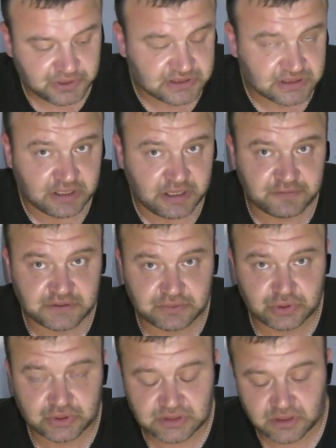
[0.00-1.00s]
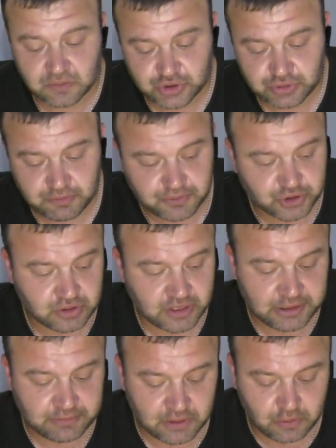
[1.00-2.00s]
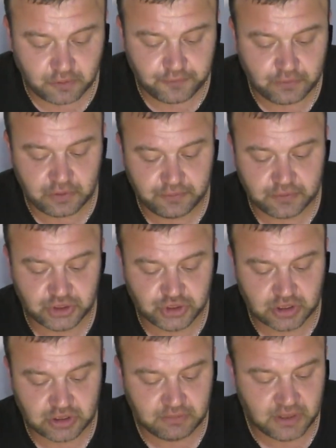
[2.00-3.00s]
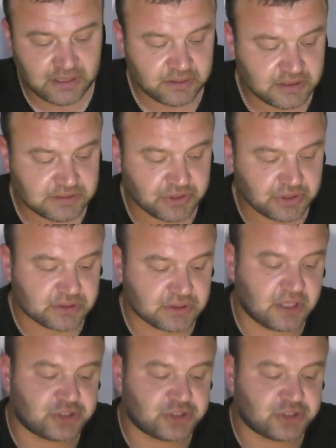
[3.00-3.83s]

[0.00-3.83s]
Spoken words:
Best regards from Adolf, Yurev and his team. Watch further, it's